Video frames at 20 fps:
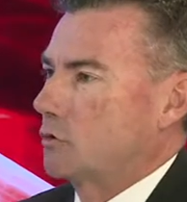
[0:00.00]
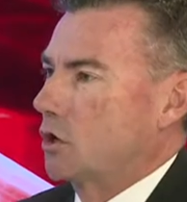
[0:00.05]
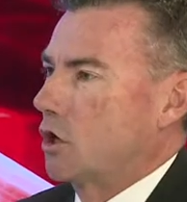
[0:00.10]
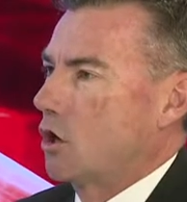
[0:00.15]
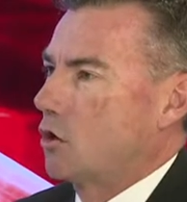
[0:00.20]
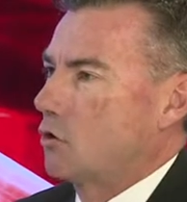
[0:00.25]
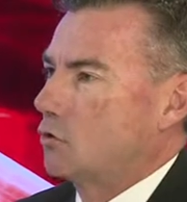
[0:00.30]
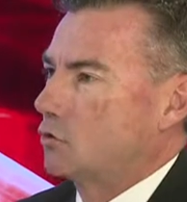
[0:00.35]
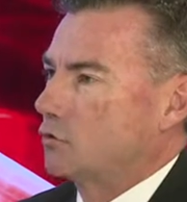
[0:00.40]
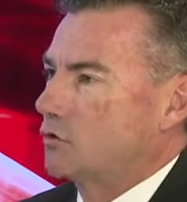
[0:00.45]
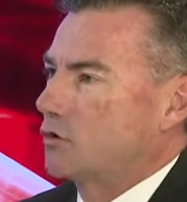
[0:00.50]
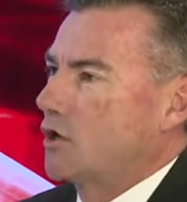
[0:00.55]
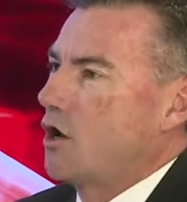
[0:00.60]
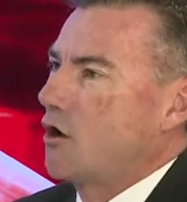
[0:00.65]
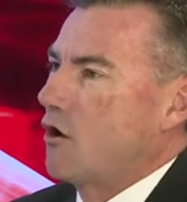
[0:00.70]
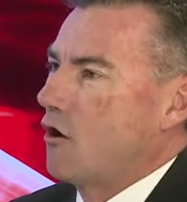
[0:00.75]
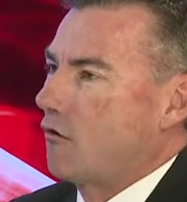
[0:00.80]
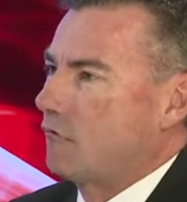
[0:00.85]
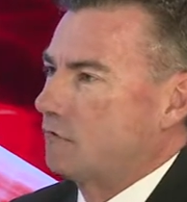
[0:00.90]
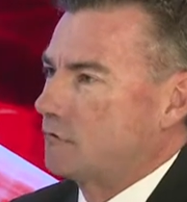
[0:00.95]
goals
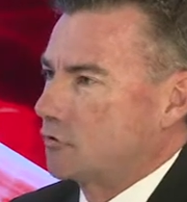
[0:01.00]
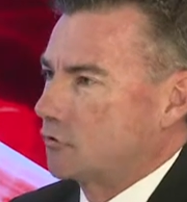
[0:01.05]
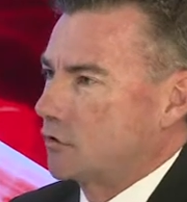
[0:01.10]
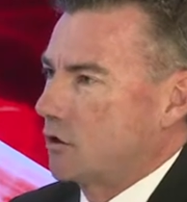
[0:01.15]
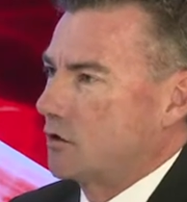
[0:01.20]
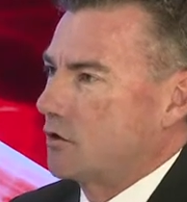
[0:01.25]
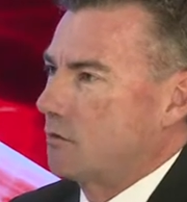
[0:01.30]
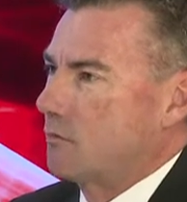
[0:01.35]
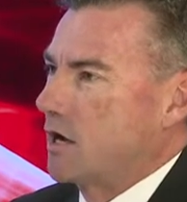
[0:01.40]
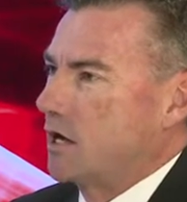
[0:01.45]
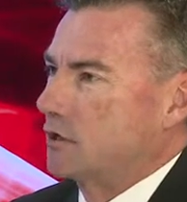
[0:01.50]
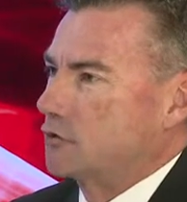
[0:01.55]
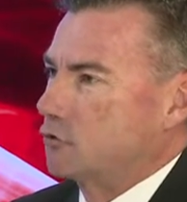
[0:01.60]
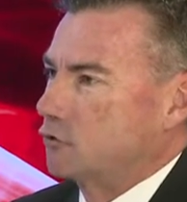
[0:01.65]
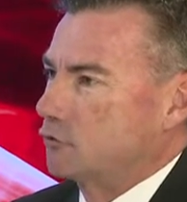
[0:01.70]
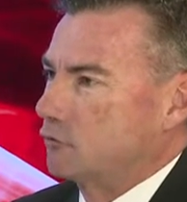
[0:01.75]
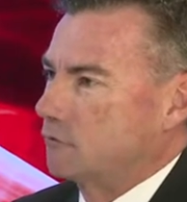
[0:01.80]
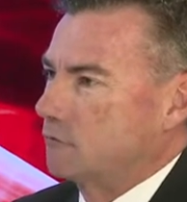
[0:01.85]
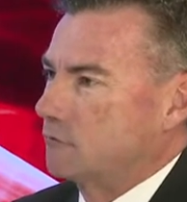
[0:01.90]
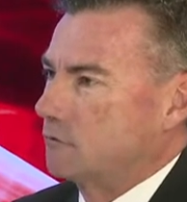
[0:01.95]
of trying to make
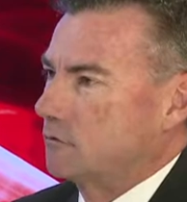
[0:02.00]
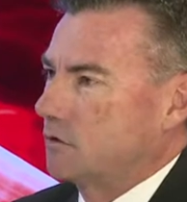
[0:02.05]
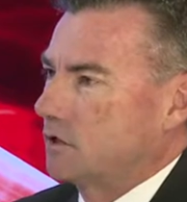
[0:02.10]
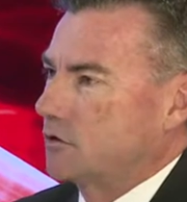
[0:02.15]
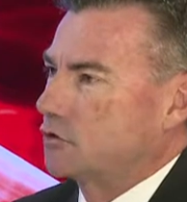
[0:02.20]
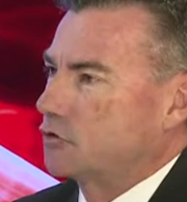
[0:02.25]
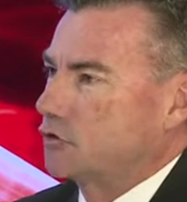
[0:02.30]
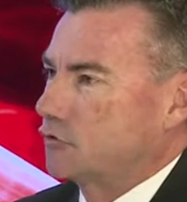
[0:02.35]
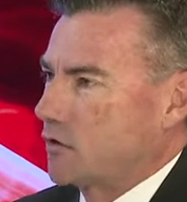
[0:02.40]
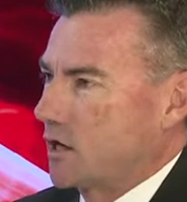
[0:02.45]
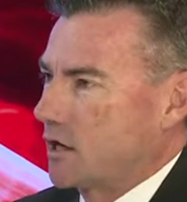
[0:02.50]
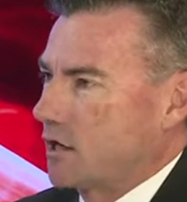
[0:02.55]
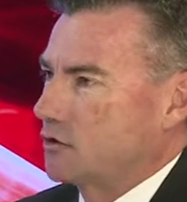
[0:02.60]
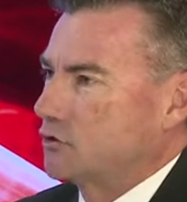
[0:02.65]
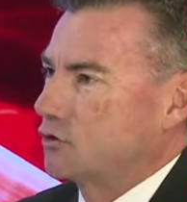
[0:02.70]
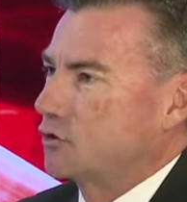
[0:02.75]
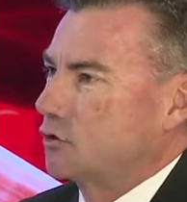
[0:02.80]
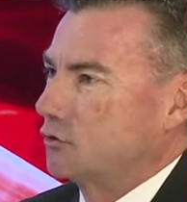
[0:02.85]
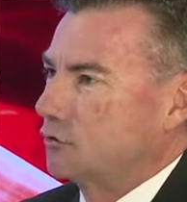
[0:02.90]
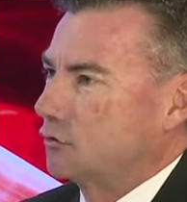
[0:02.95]
sure
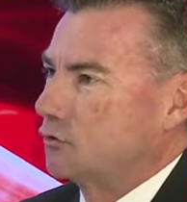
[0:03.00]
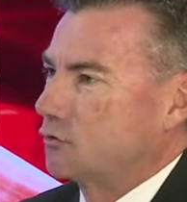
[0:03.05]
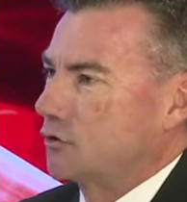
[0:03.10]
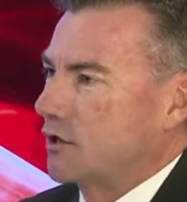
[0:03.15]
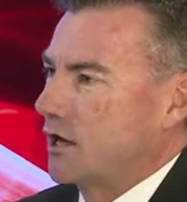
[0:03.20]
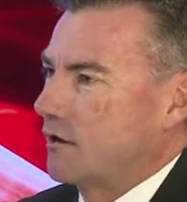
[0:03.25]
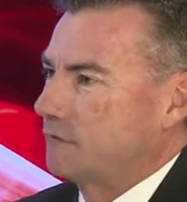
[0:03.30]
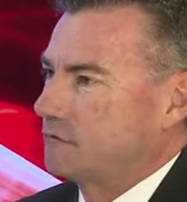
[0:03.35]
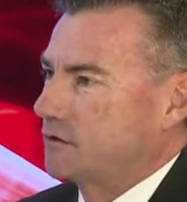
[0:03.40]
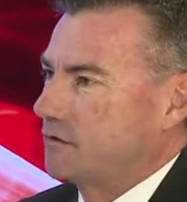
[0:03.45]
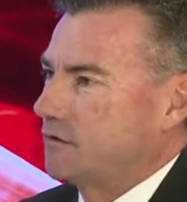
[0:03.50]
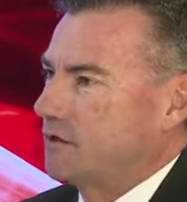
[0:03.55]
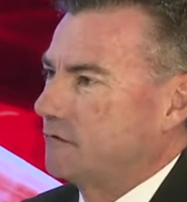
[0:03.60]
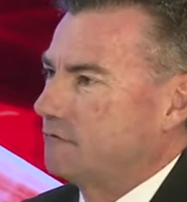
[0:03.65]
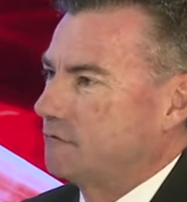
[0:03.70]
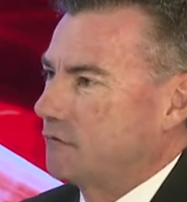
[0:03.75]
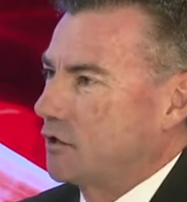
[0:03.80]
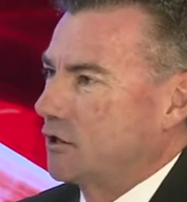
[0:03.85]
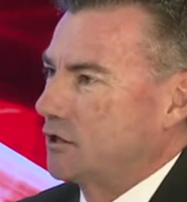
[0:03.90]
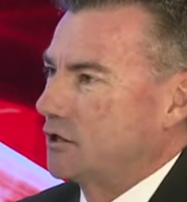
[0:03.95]
Australians can look after their
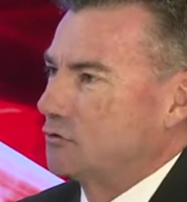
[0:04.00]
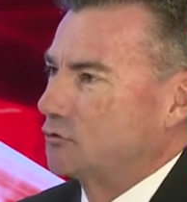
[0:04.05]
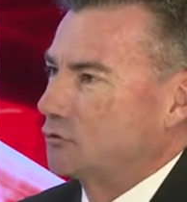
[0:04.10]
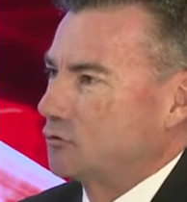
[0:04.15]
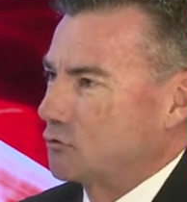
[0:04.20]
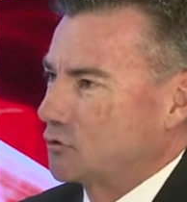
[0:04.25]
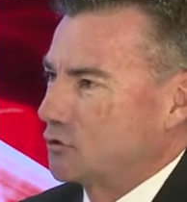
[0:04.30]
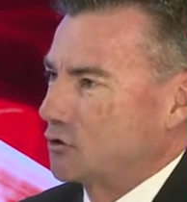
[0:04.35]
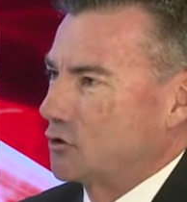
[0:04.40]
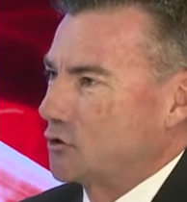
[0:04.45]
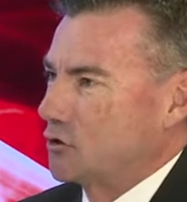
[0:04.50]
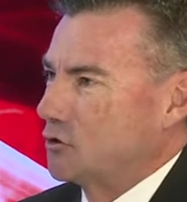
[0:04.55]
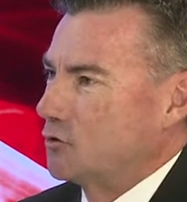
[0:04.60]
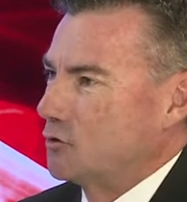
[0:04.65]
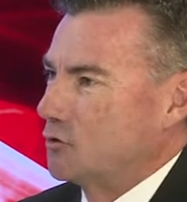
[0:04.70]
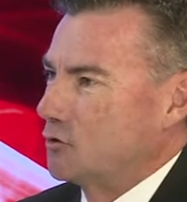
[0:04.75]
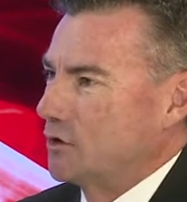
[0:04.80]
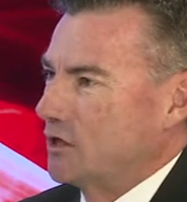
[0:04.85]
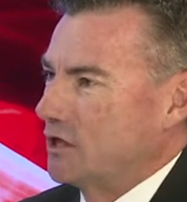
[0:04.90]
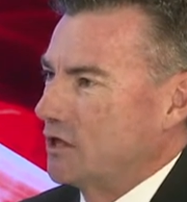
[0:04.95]
financial
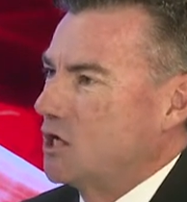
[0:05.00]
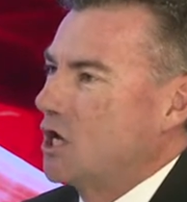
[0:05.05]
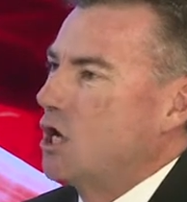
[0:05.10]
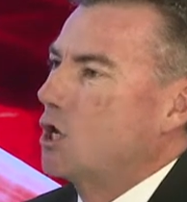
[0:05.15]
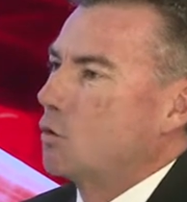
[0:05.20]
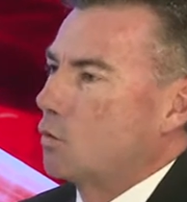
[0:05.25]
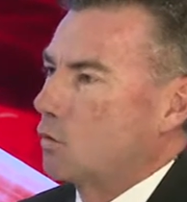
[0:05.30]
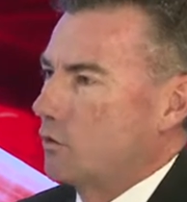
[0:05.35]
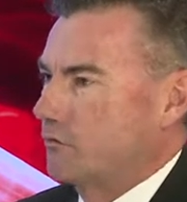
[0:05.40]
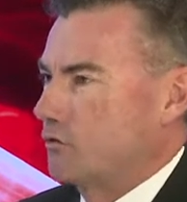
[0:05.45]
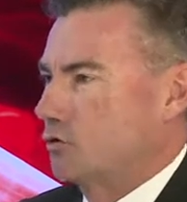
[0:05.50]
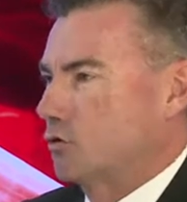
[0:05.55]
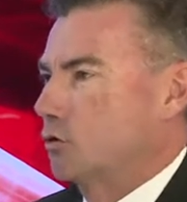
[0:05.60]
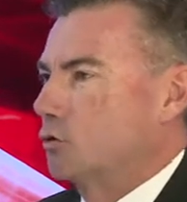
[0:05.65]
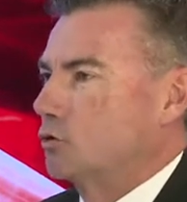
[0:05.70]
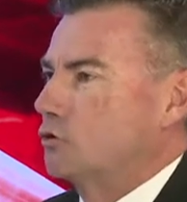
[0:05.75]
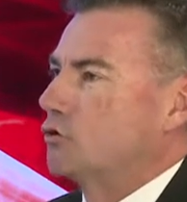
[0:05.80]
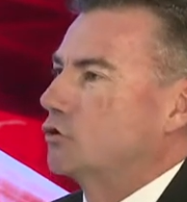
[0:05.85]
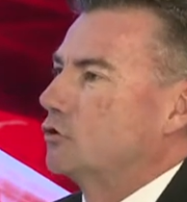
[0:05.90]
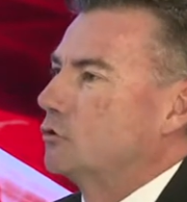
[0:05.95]
security with
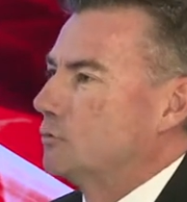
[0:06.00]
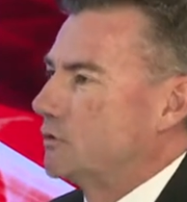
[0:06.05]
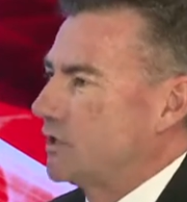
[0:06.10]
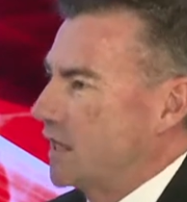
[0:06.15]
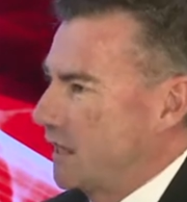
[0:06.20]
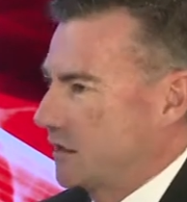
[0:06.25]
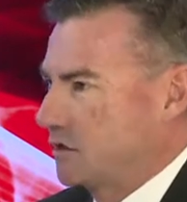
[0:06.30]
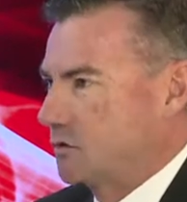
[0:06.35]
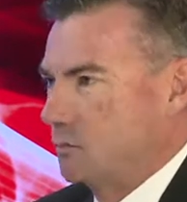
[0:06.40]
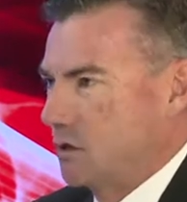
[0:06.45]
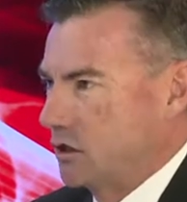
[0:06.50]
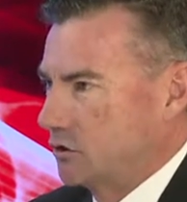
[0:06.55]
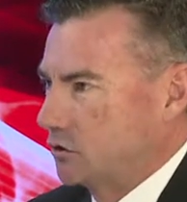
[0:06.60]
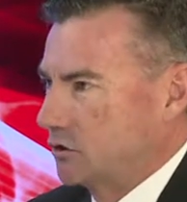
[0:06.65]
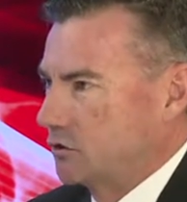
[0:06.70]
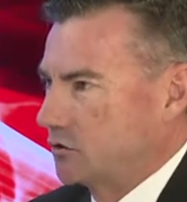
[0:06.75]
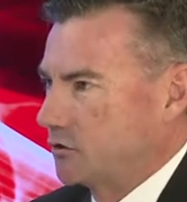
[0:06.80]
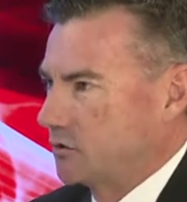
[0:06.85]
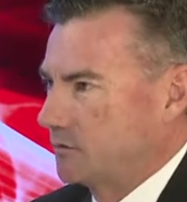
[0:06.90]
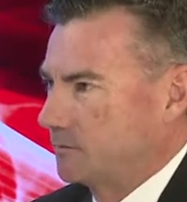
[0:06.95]
short-term tax
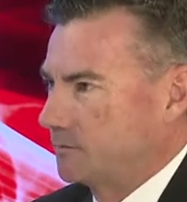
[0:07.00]
measures.